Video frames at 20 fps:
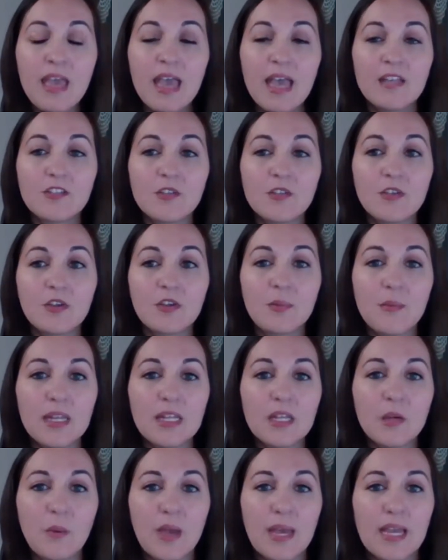And so there are
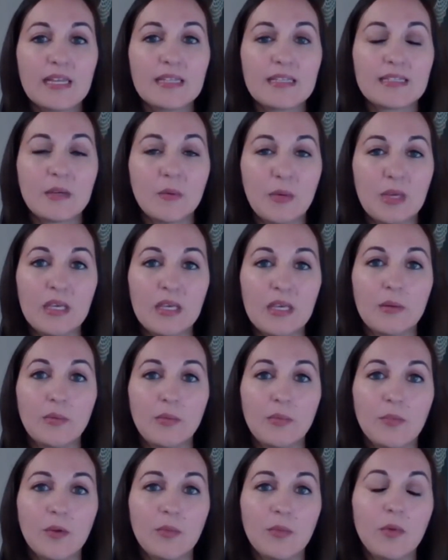many ways that we can
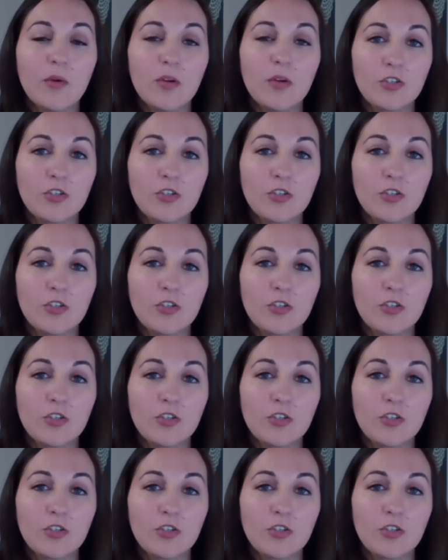promote